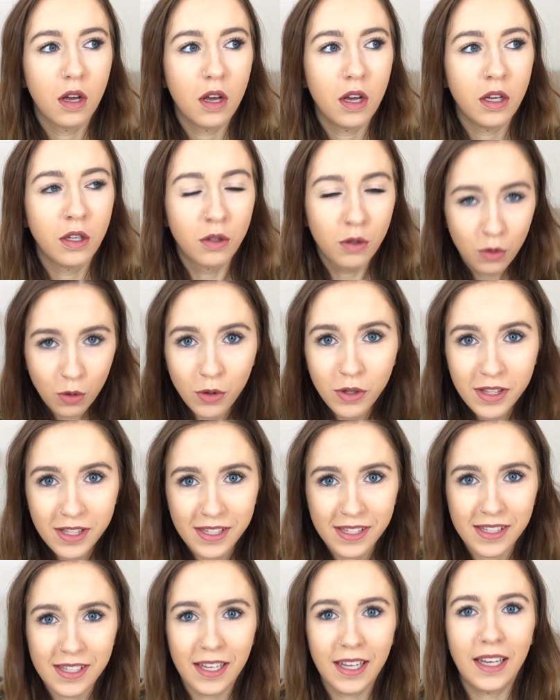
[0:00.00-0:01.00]
a good
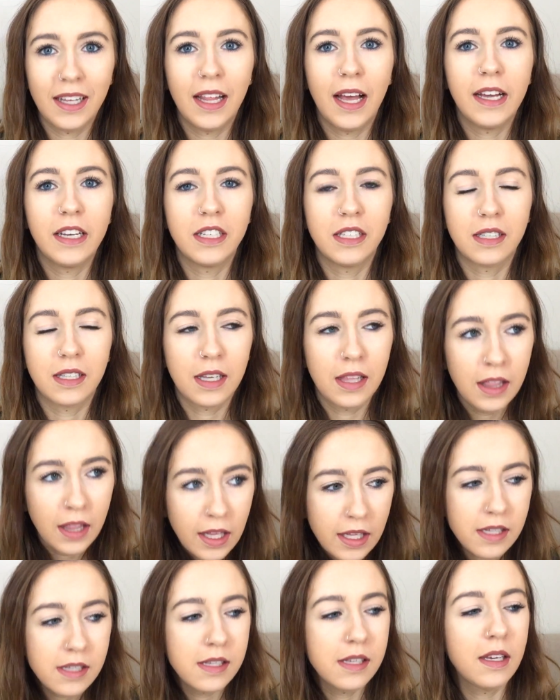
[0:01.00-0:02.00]
sting, like just
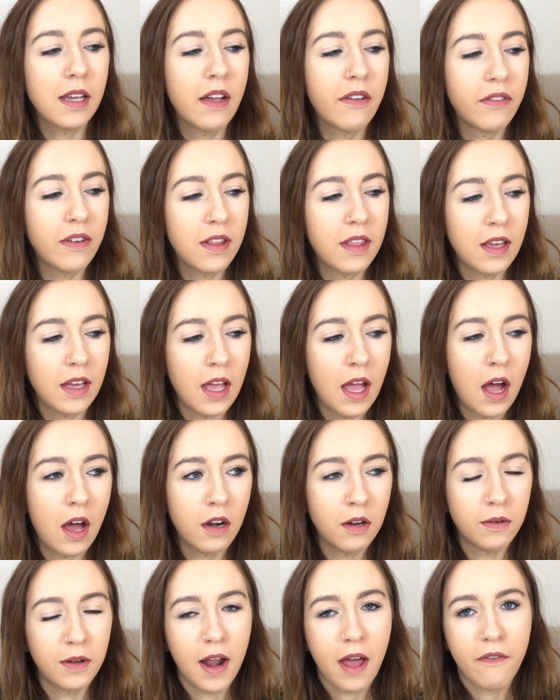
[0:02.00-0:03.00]
cleansing everything
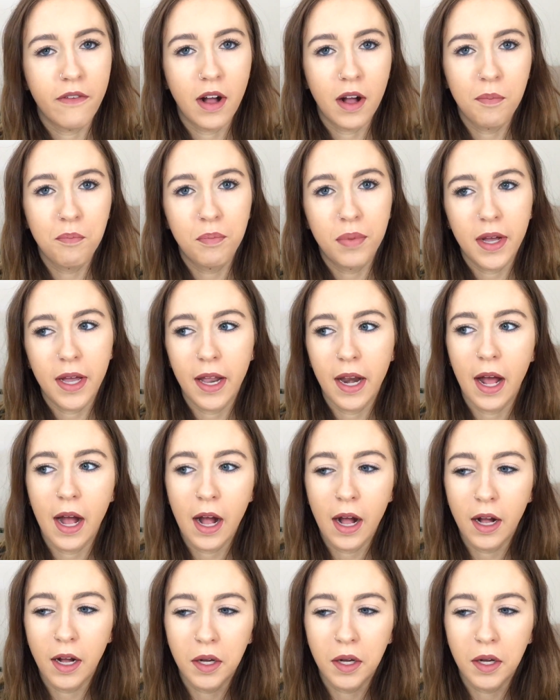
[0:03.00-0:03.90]
out or whatever. But